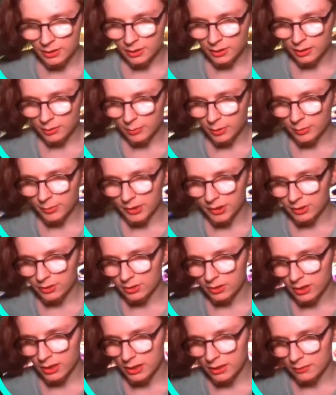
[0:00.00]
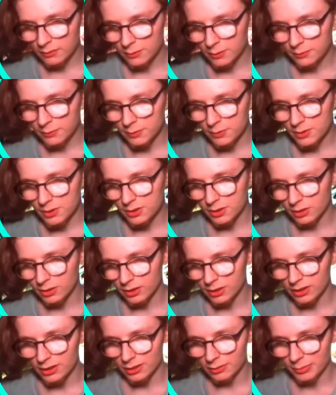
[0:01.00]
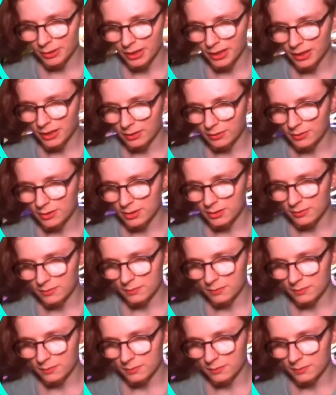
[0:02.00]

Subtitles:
The moment you left, the food started coming out.